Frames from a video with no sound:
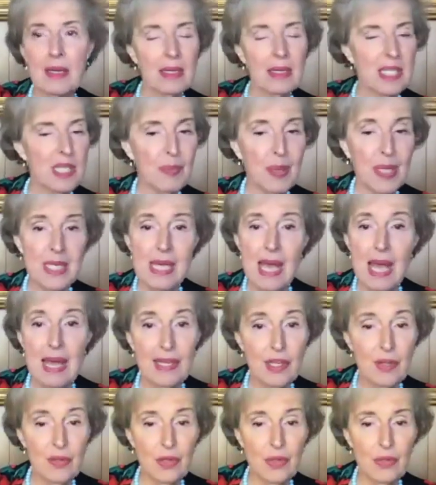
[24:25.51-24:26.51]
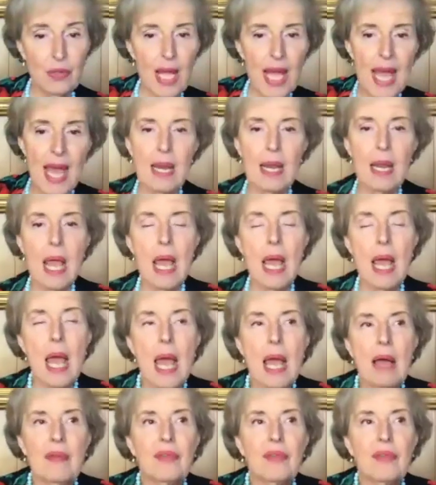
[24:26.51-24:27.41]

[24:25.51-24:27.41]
spectacular and have